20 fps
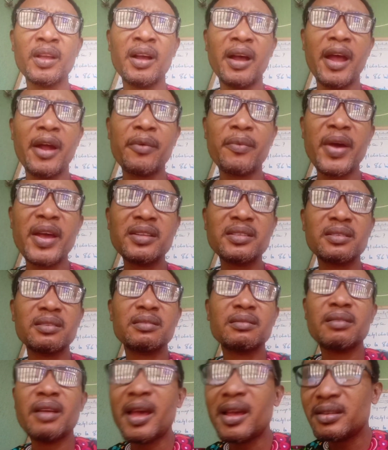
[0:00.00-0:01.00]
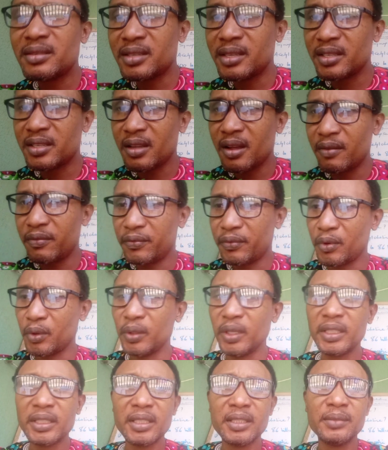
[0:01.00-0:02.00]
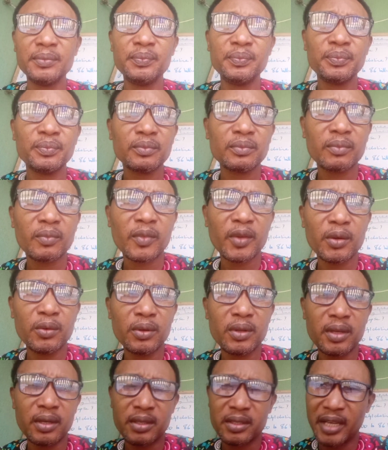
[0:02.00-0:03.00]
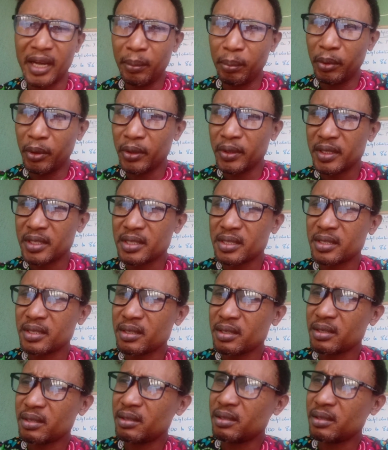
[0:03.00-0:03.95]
I write essays for leading tabloids,